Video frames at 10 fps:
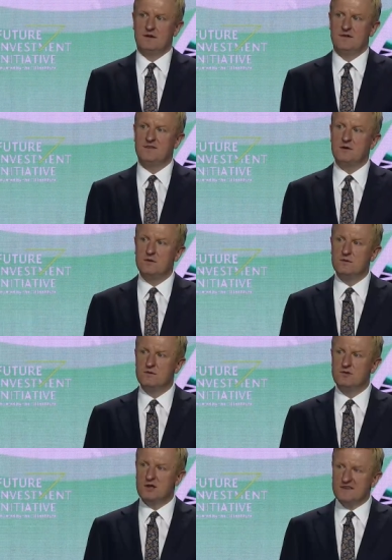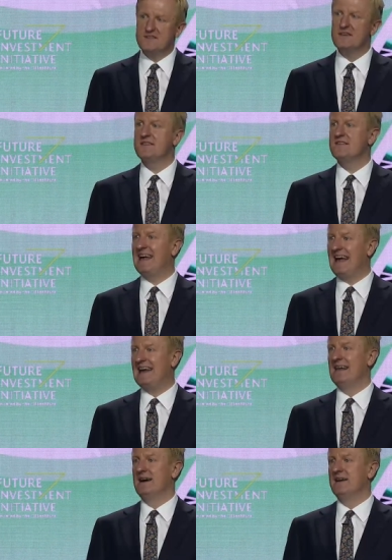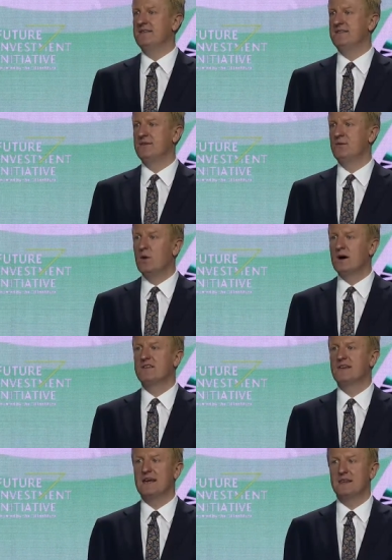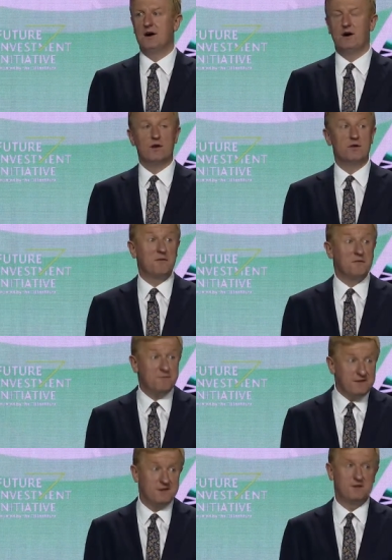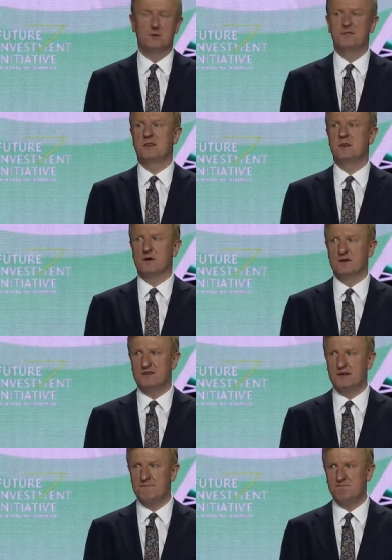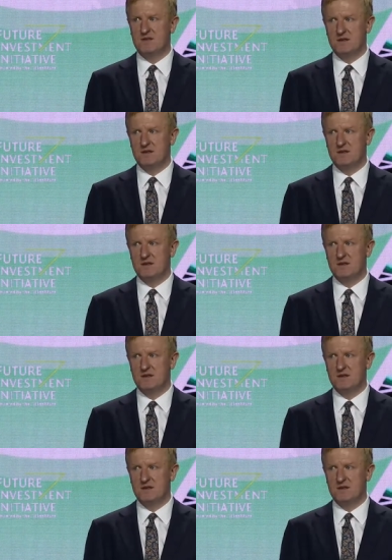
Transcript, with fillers: So, just as allies work together on physical security,